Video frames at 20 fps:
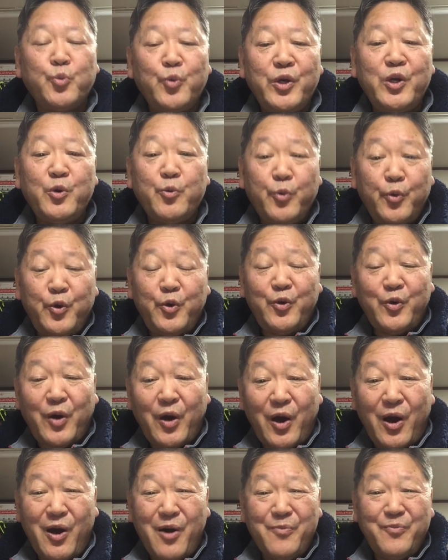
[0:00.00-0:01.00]
we will
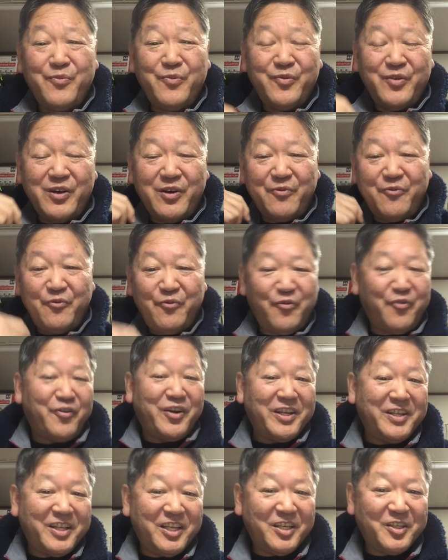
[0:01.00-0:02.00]
have a
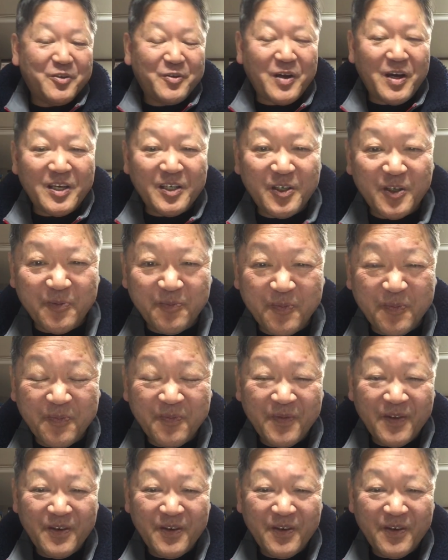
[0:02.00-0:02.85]
free discussion.